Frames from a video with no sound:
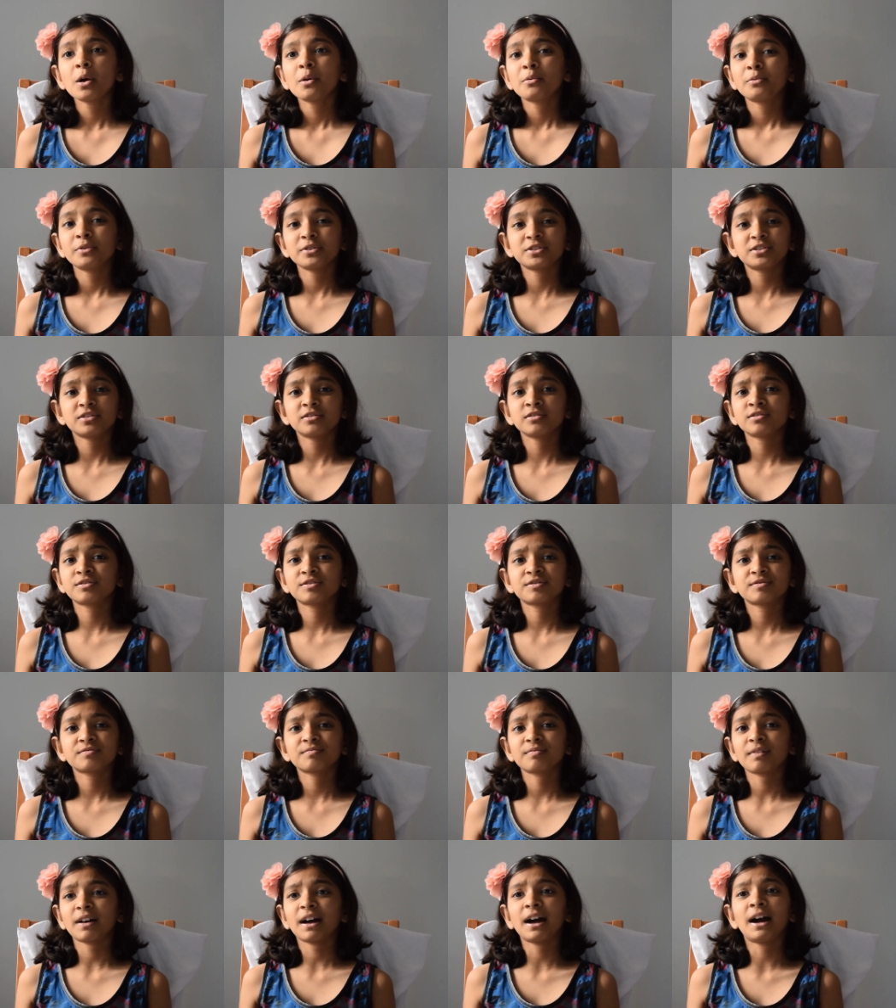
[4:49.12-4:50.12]
which is
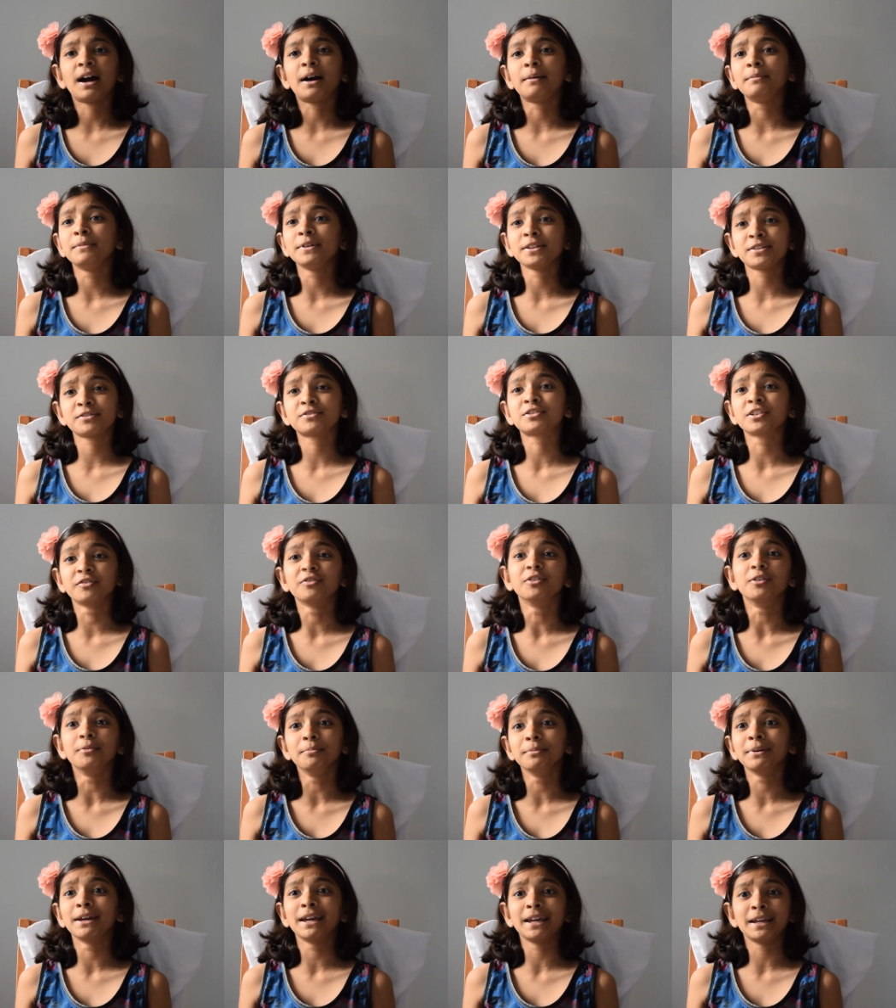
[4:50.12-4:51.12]
a mystery for
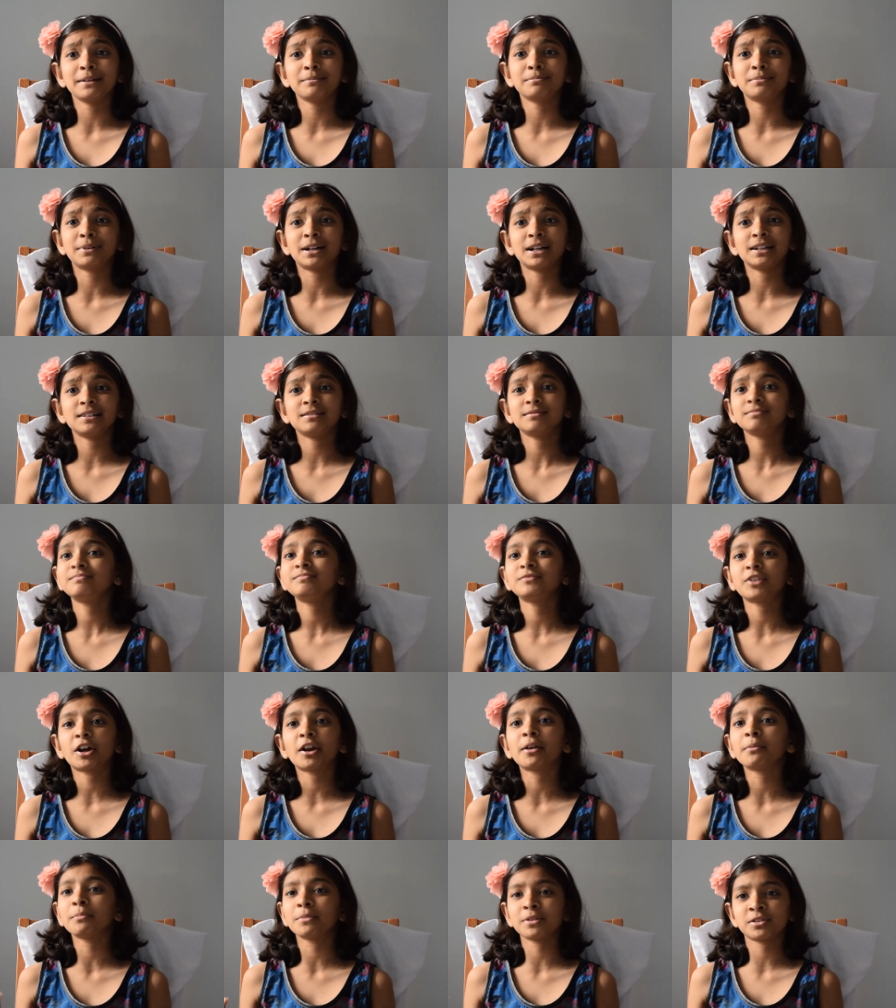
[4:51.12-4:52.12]
me, but
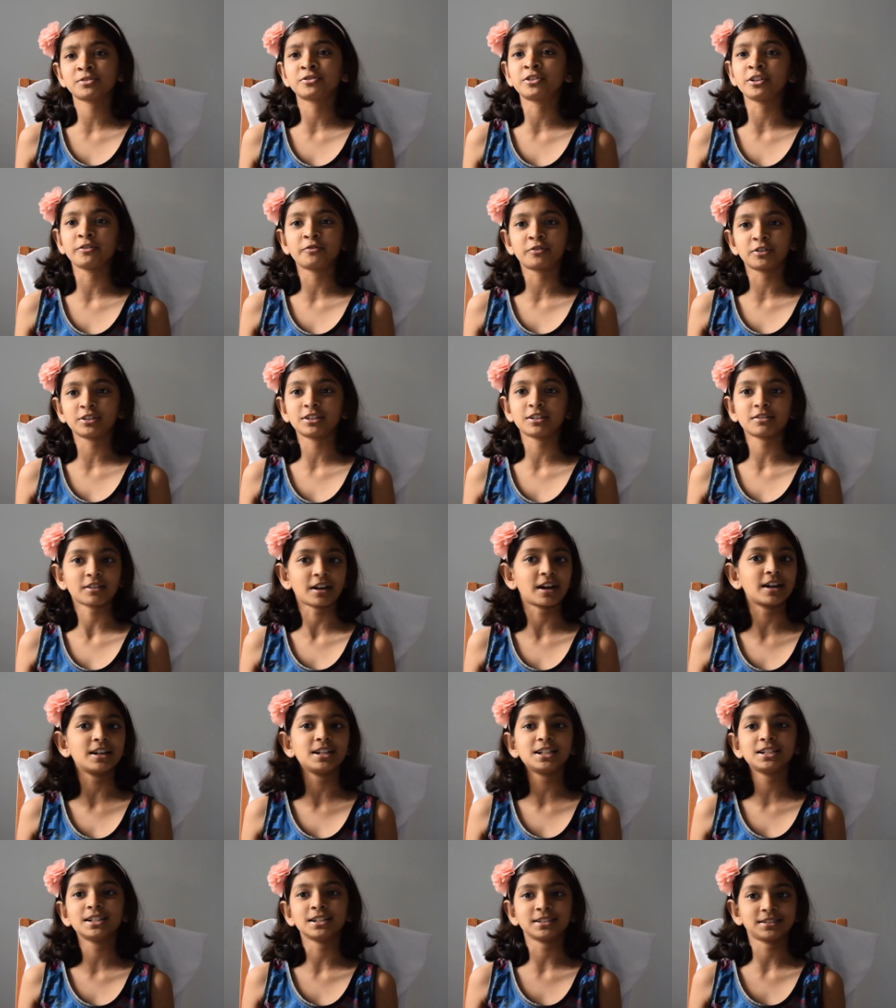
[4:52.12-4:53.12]
not a mystery for the
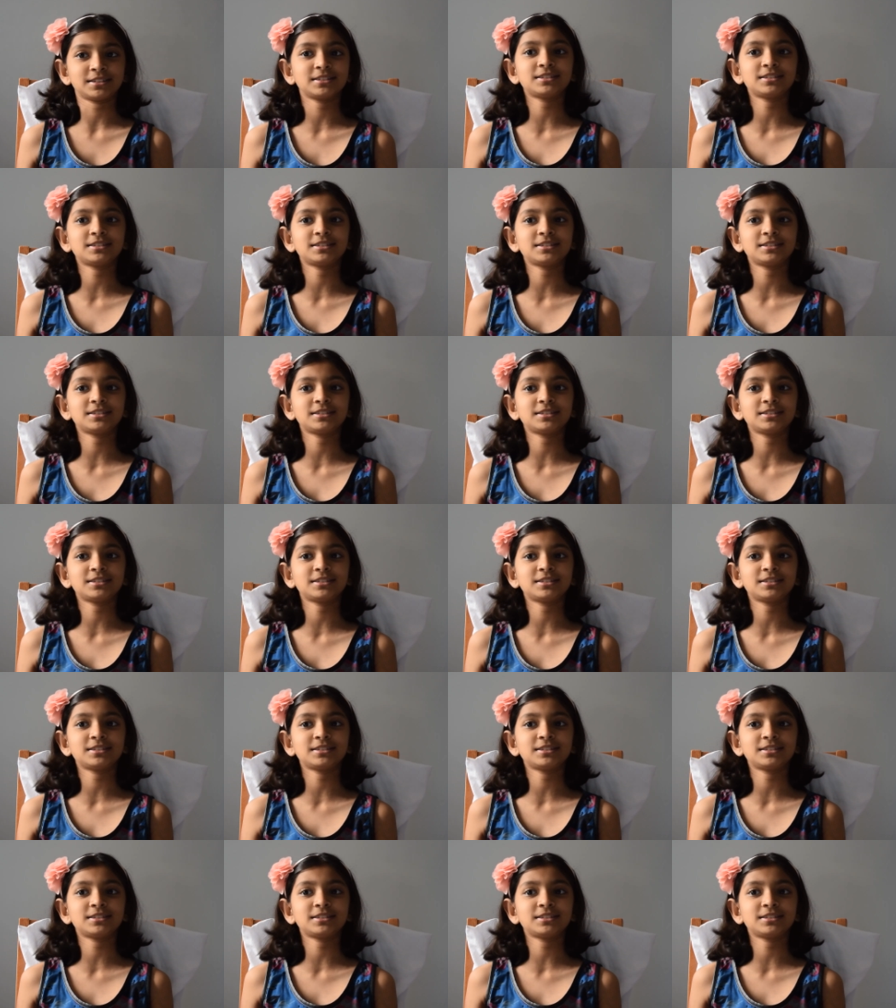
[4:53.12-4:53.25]
scientists.